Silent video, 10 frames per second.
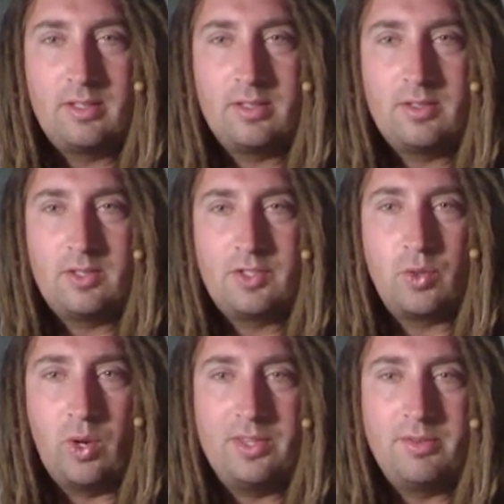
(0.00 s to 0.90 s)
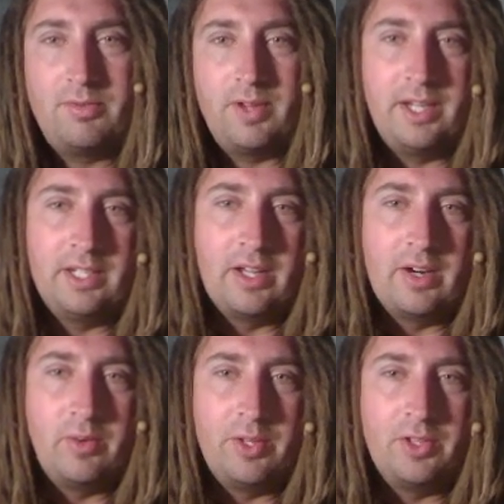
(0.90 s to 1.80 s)
This is quite the fake out. I
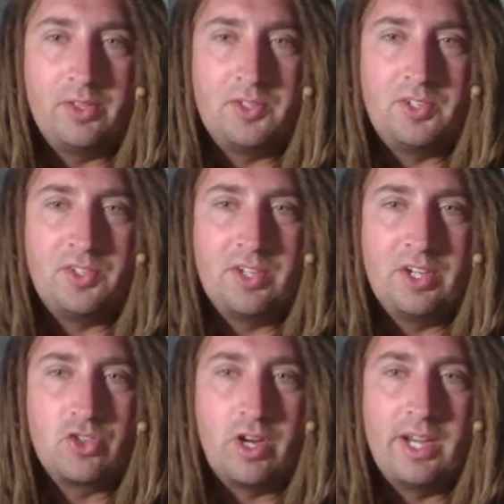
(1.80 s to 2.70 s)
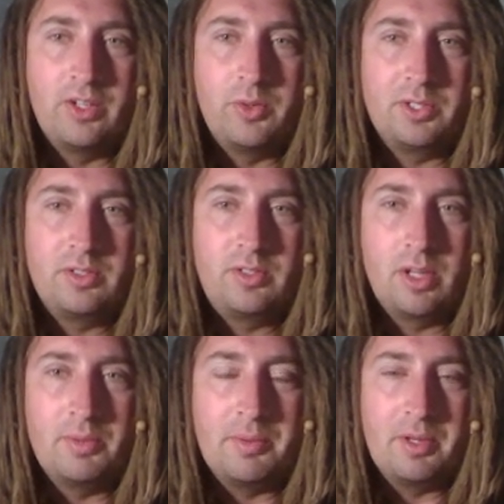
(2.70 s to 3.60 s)
really thought this descending triangle would
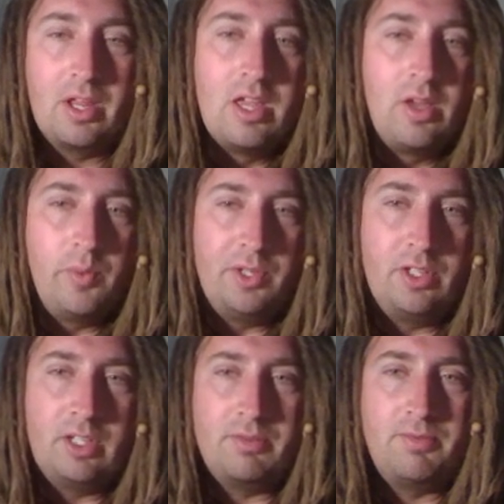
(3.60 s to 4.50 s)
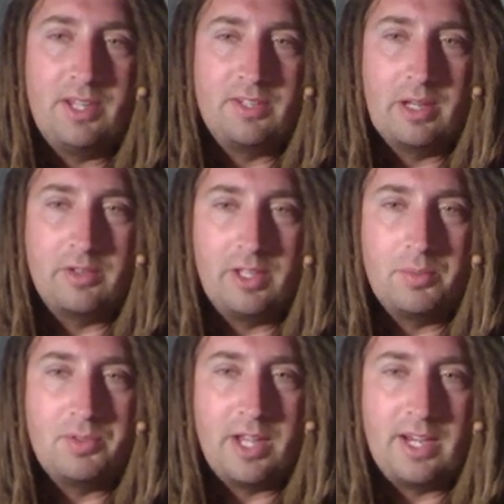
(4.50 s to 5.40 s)
come down, but we could get faked out to the
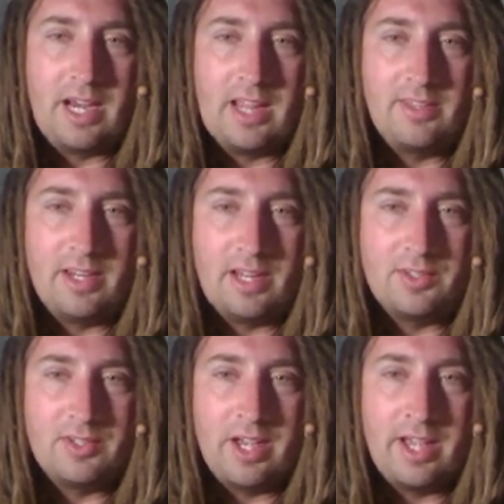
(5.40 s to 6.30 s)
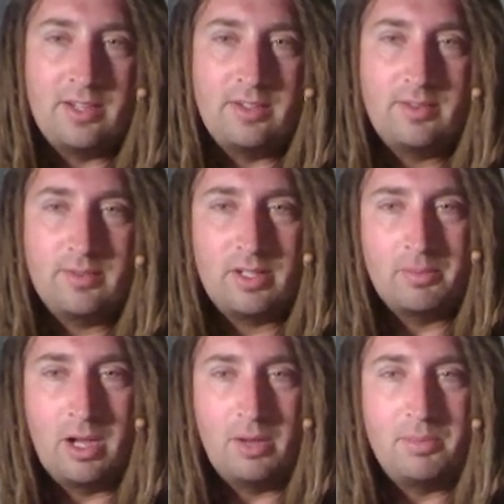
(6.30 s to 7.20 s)
upside and the downside.
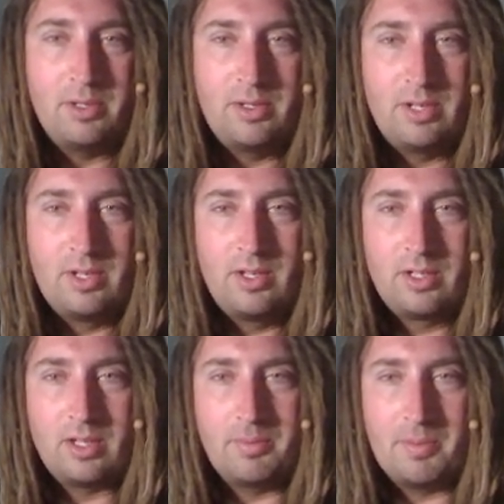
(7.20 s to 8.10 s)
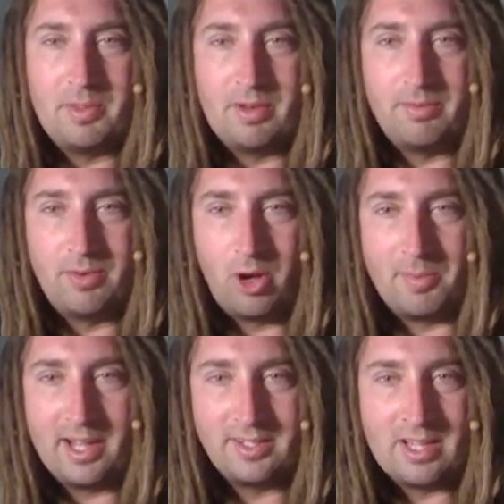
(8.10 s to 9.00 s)
Come up and then fall
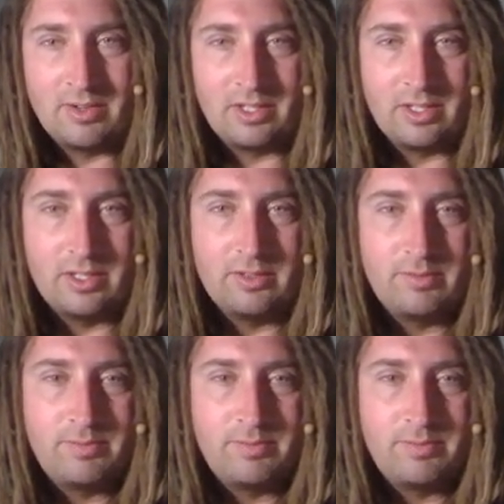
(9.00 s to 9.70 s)
back down again.